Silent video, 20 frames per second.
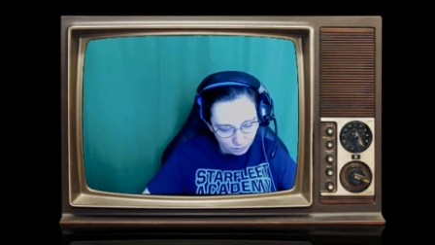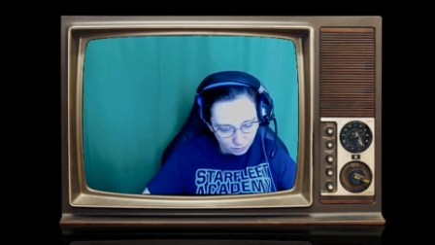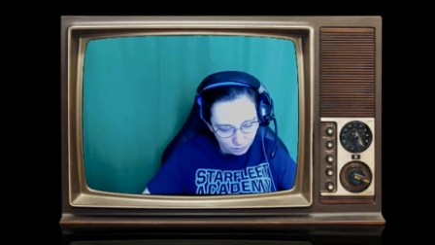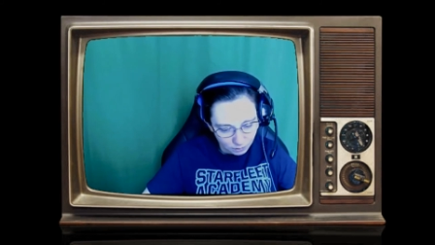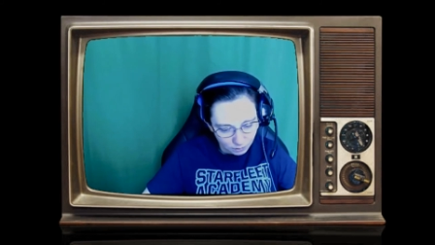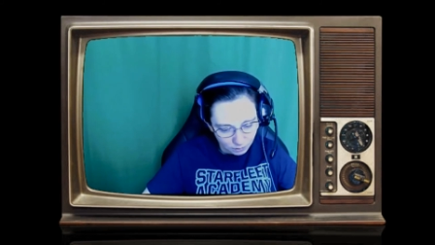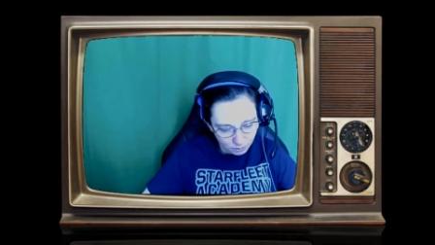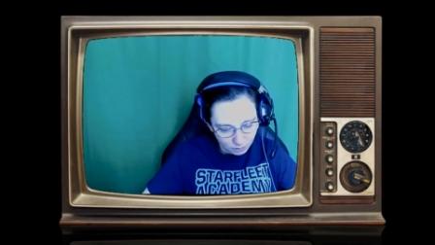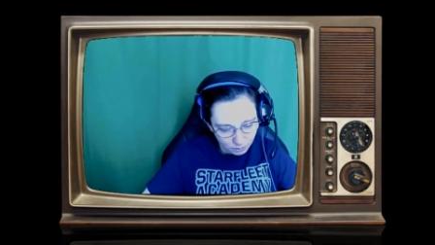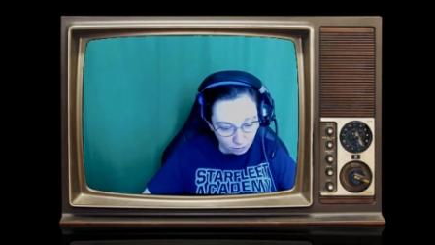
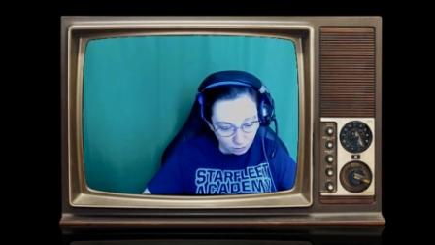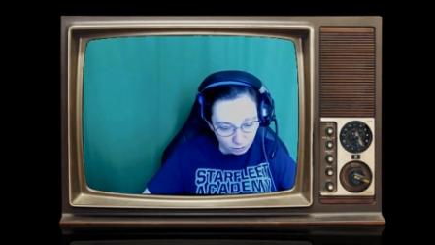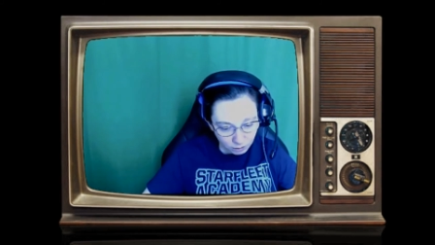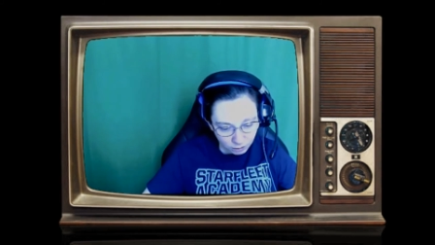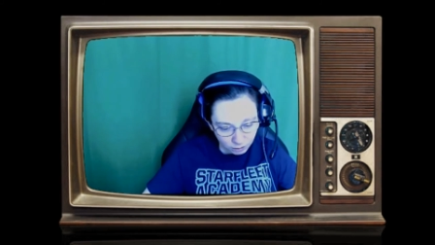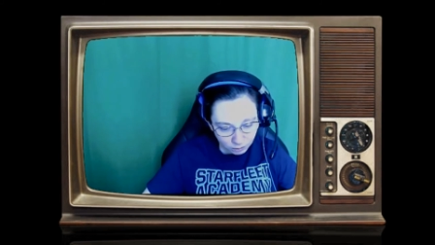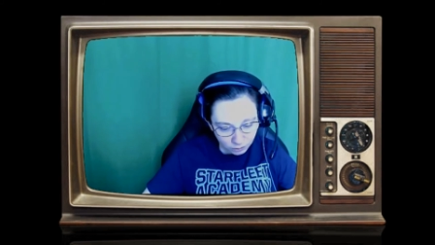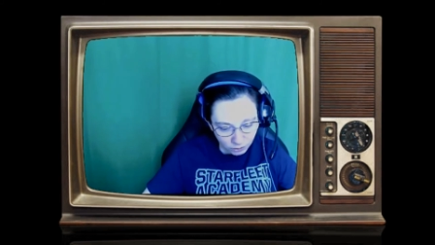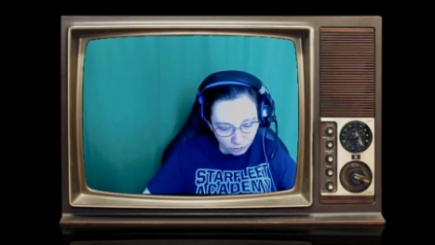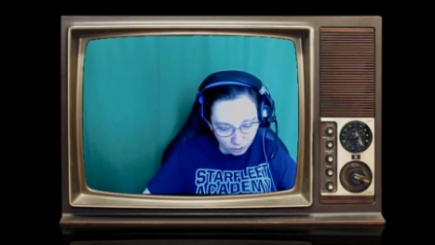So the little
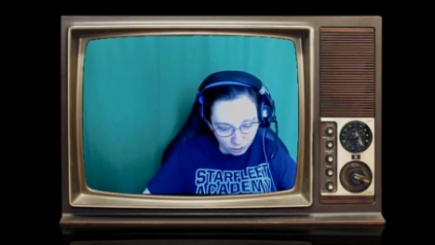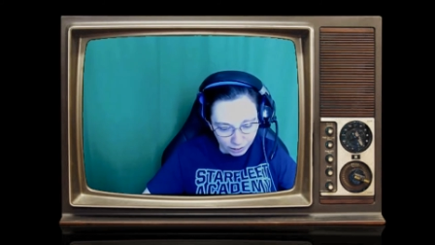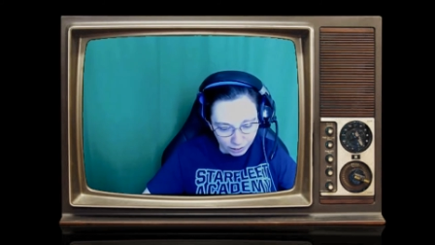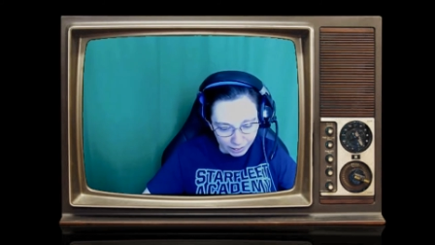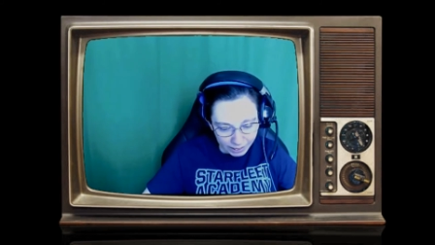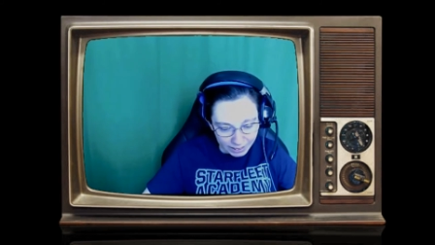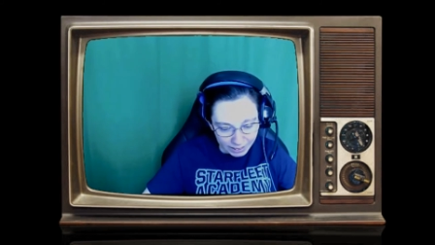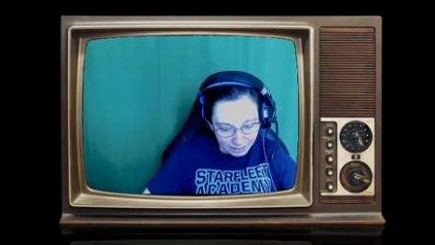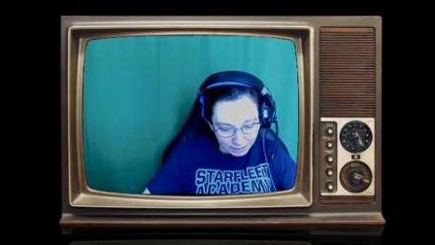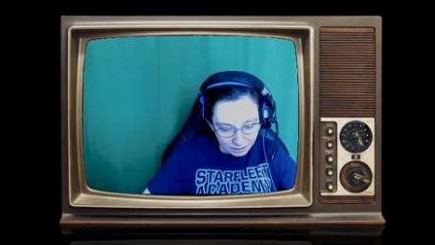girl
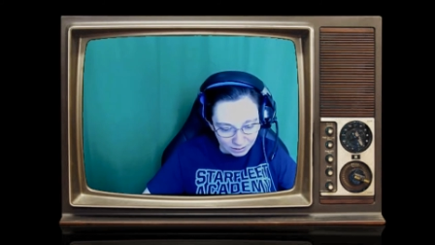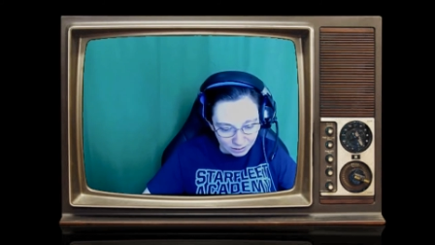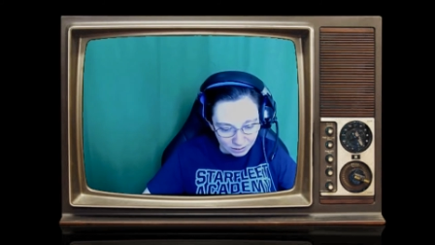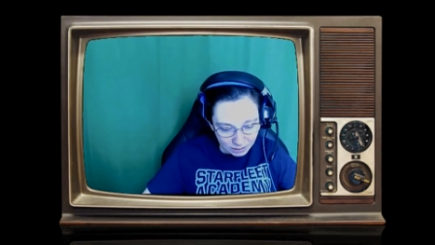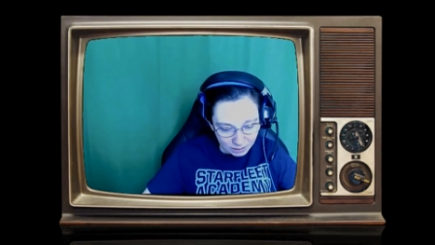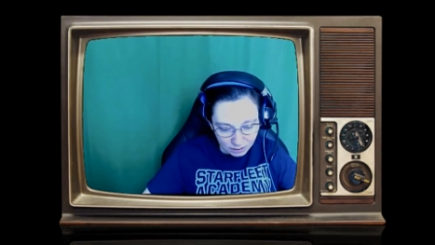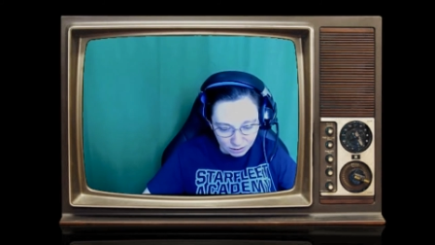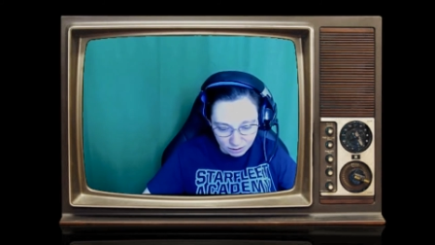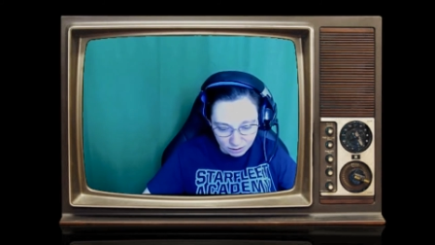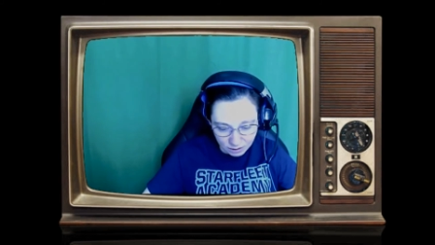ate,
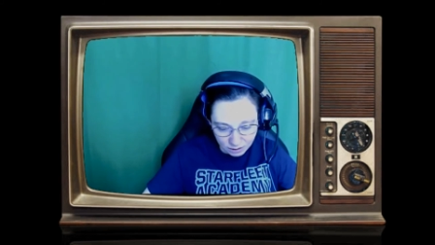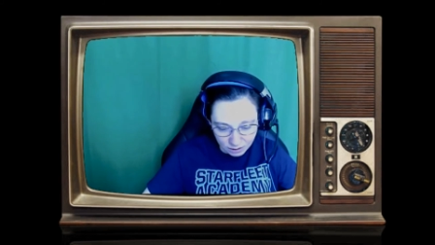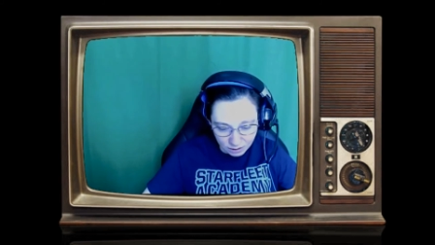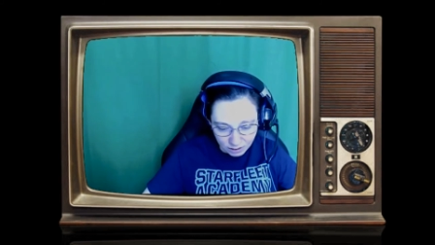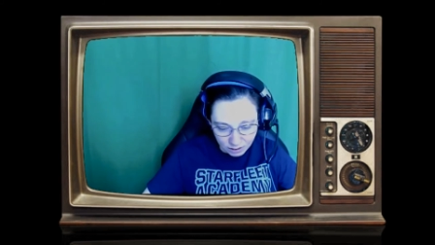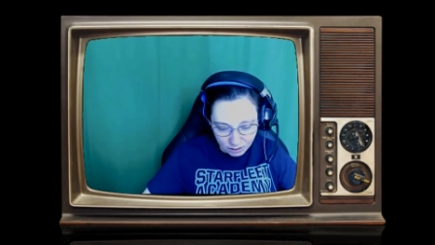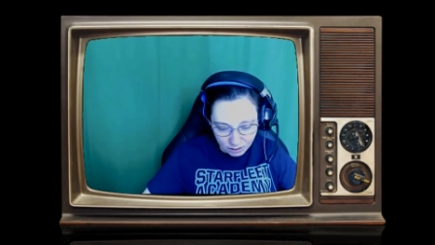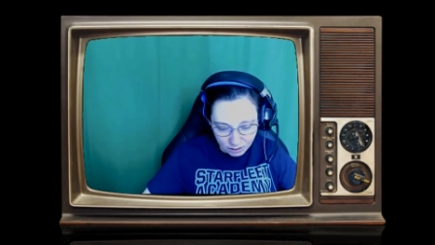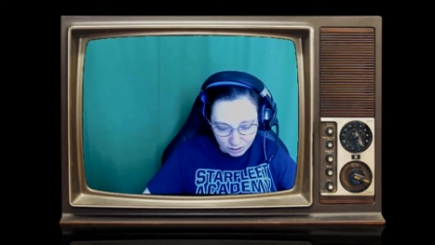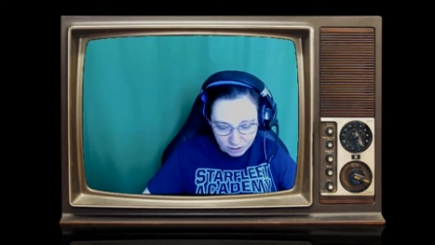
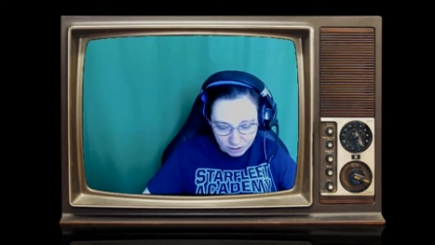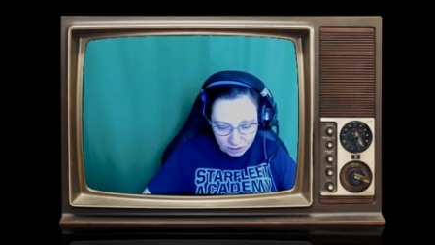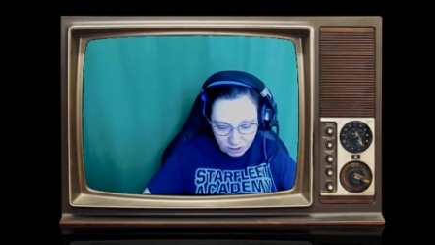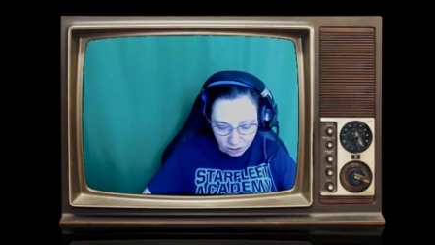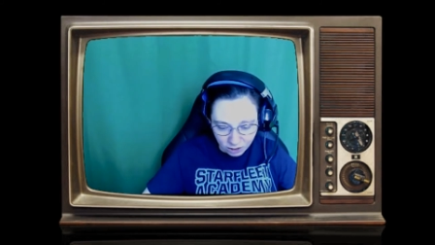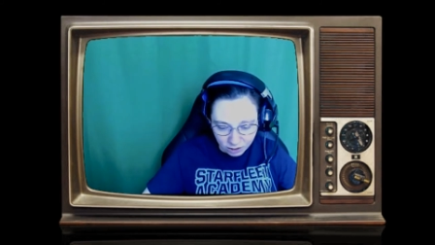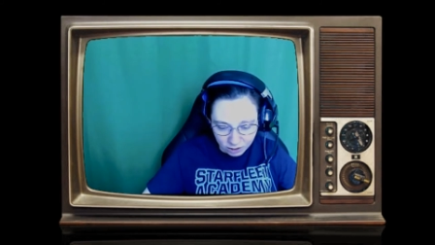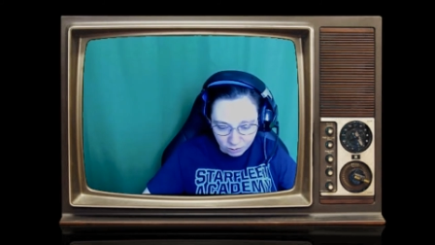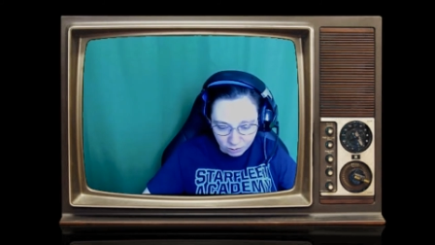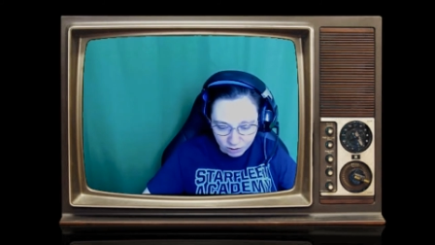
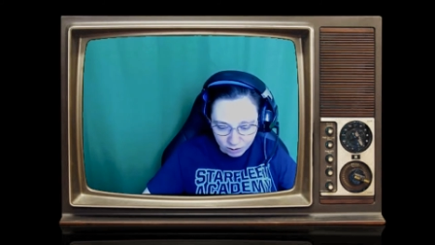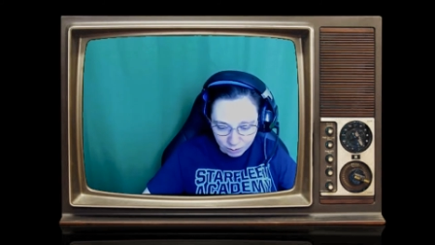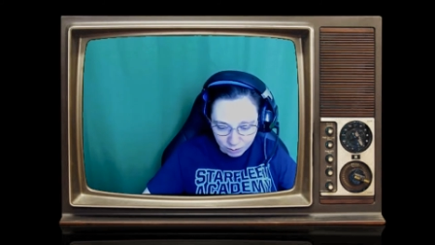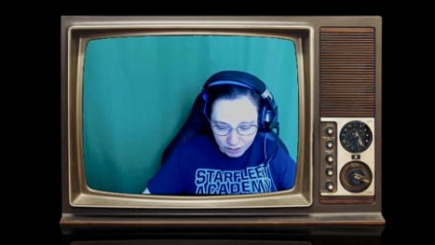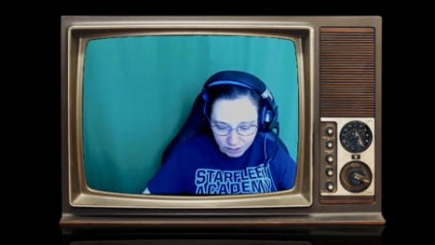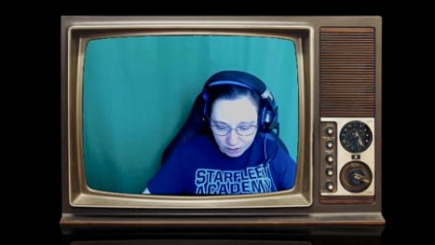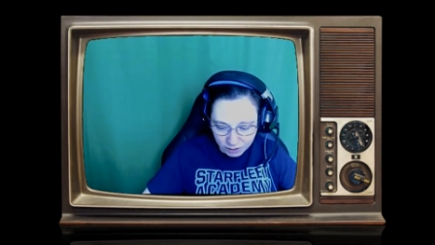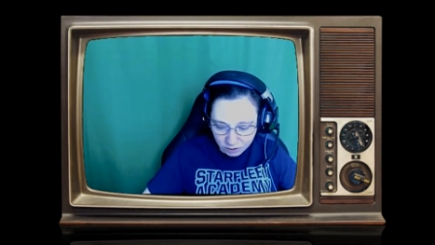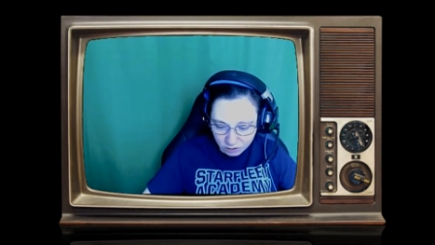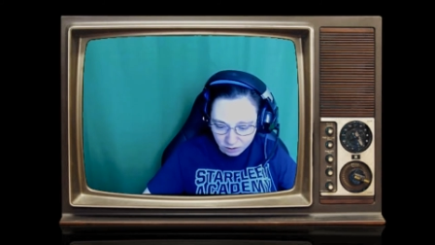starting with the
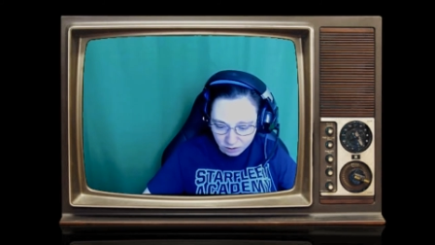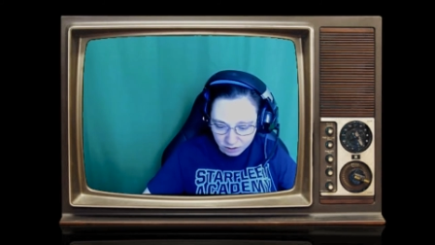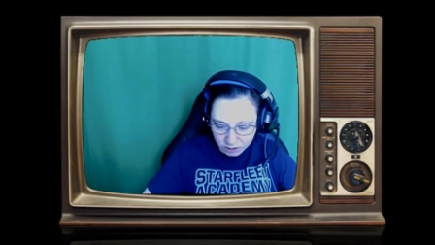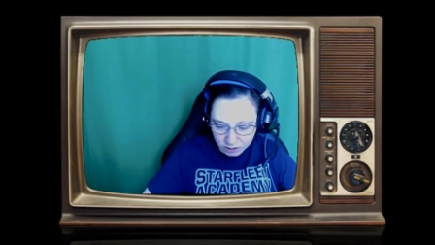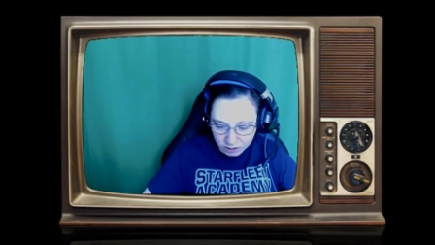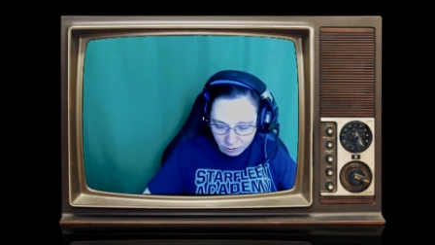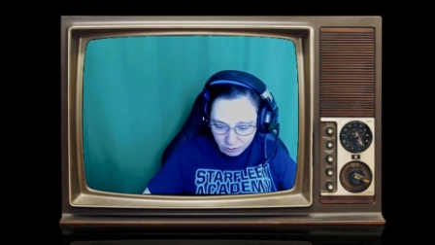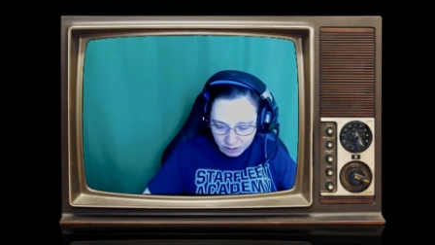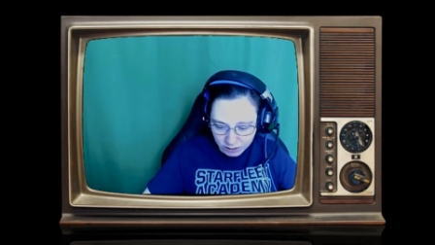pastry she was